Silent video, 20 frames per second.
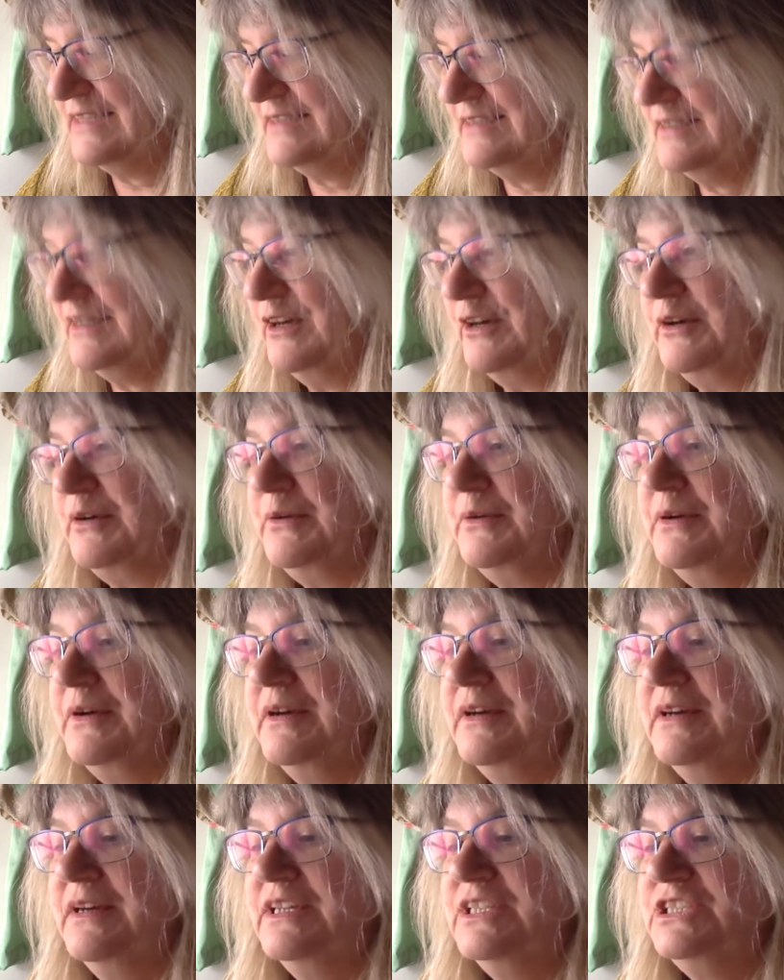so
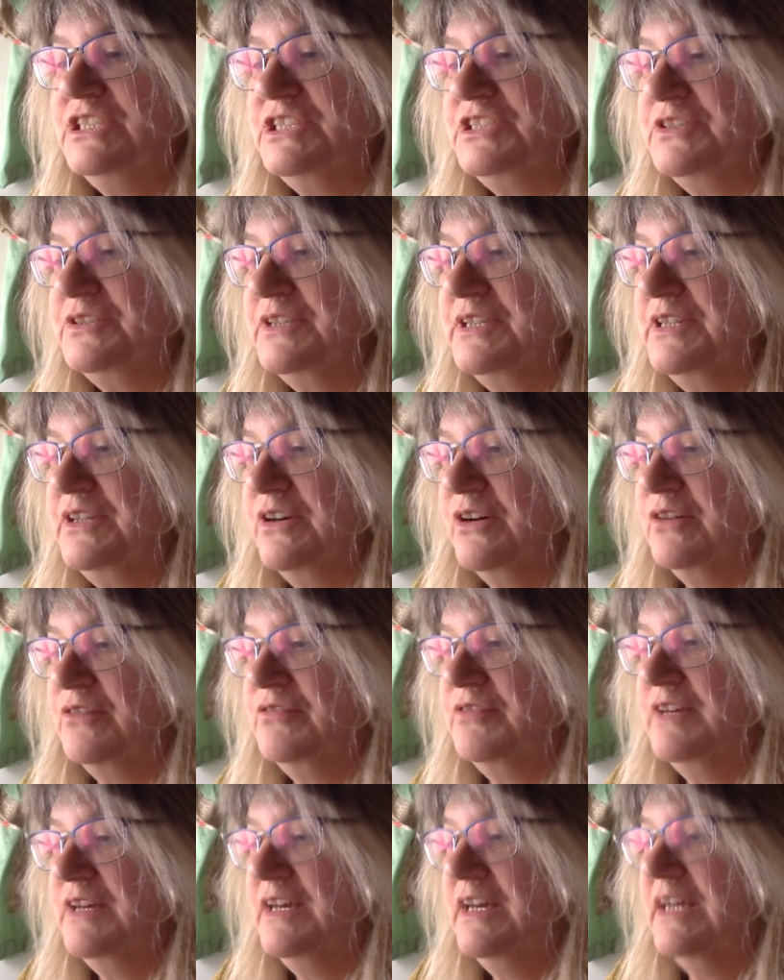she took it
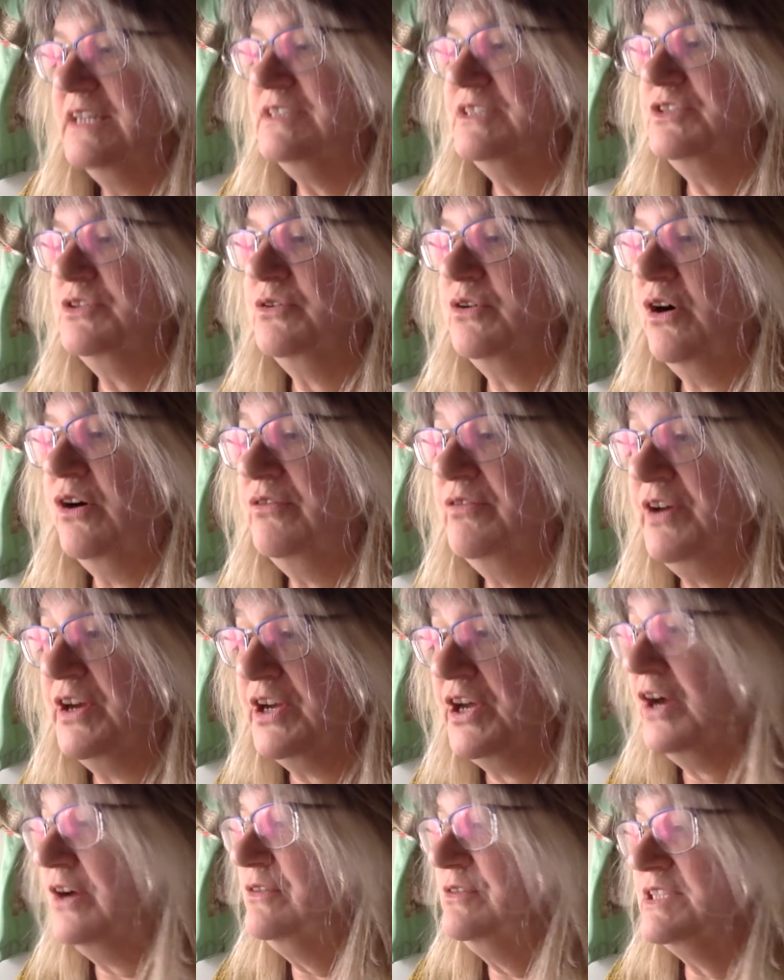off and took off her
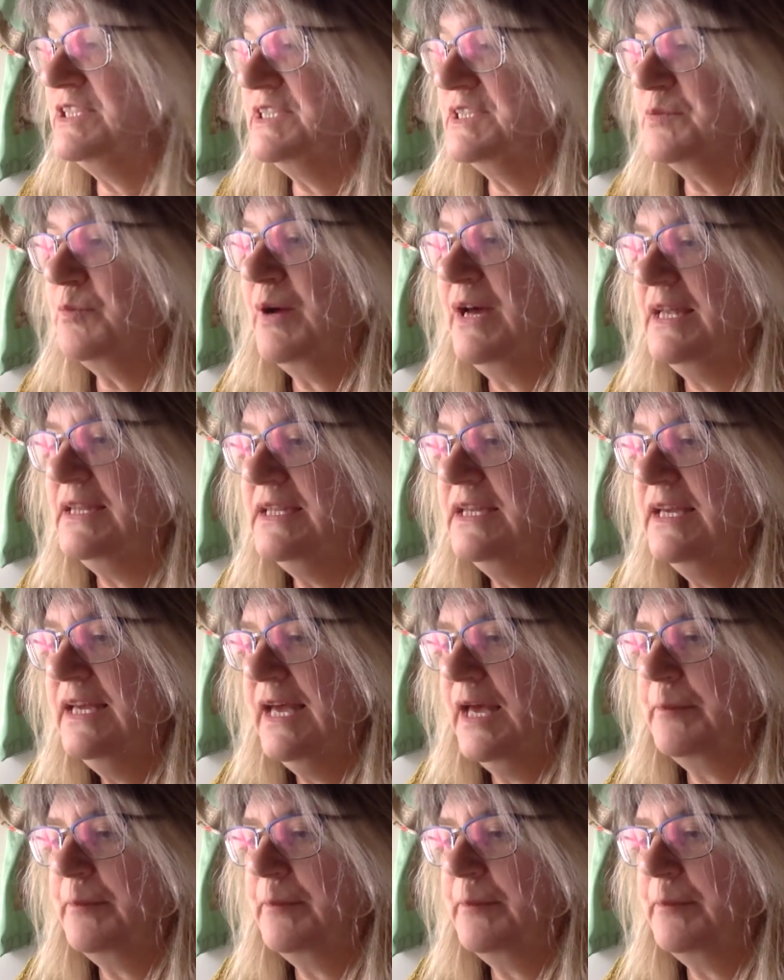coat as well